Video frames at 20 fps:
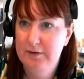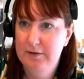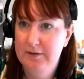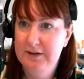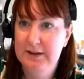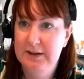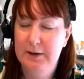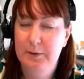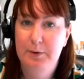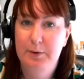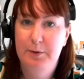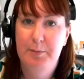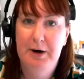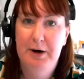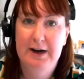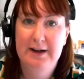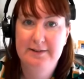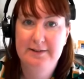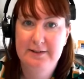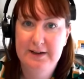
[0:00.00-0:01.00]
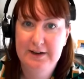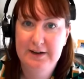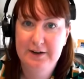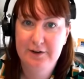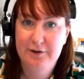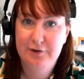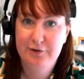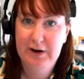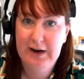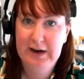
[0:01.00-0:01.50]
dealing with bystander
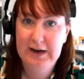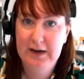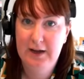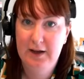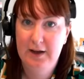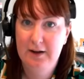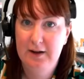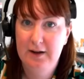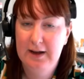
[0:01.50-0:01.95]
training